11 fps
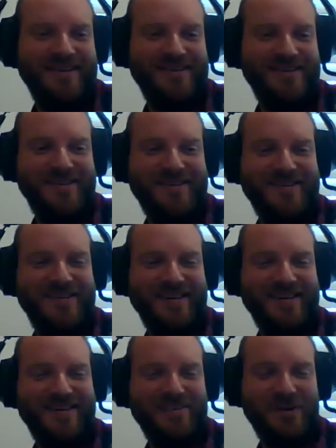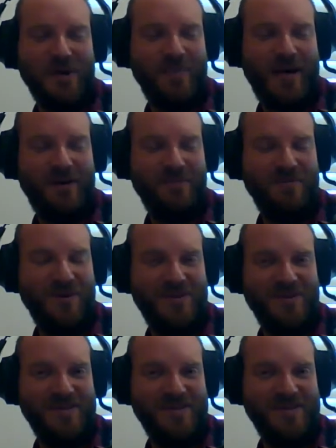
you can and you've got a compatible phone,